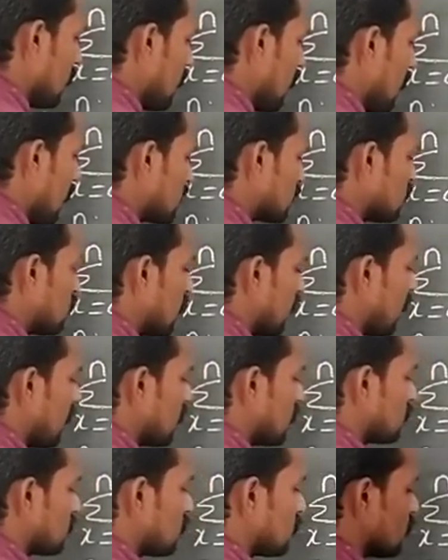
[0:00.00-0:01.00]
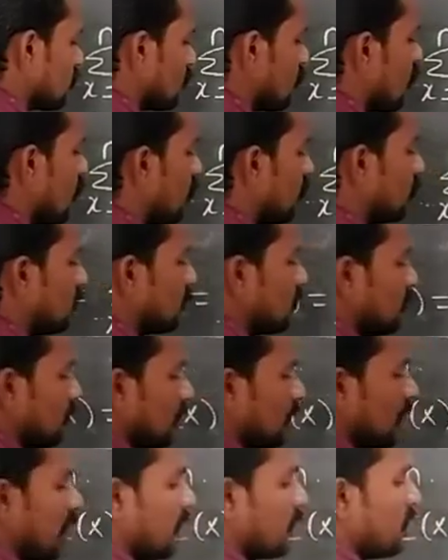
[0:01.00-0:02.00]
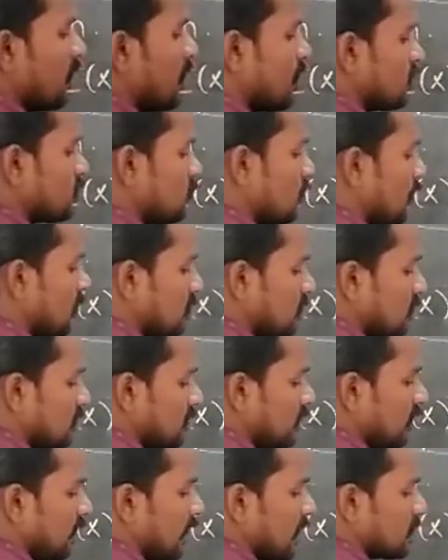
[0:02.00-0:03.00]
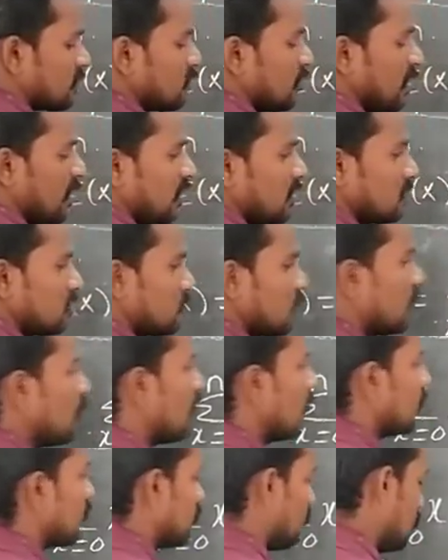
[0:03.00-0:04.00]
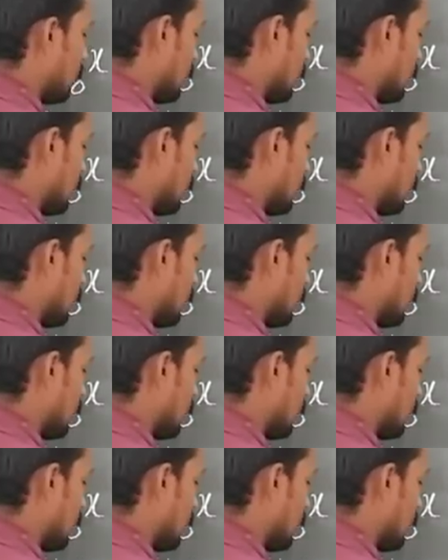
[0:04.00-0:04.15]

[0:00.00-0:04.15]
x minus 1. N minus 1 c x minus 1.